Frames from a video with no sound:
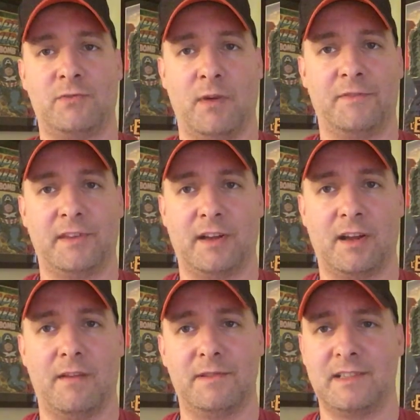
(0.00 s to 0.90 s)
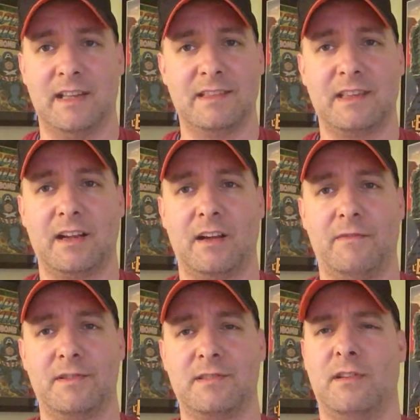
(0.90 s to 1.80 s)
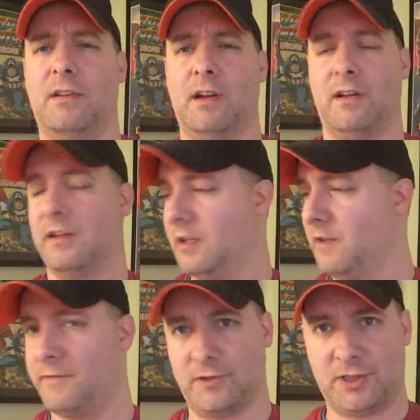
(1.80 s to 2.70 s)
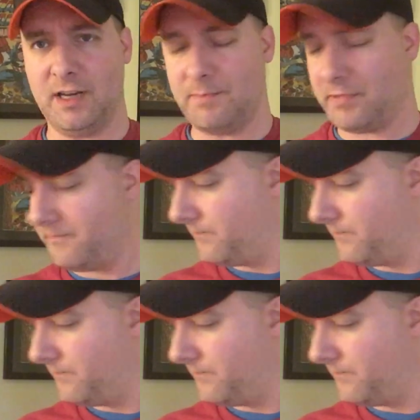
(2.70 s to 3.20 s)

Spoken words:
12-cent covers, 10-cent covers. For cheap.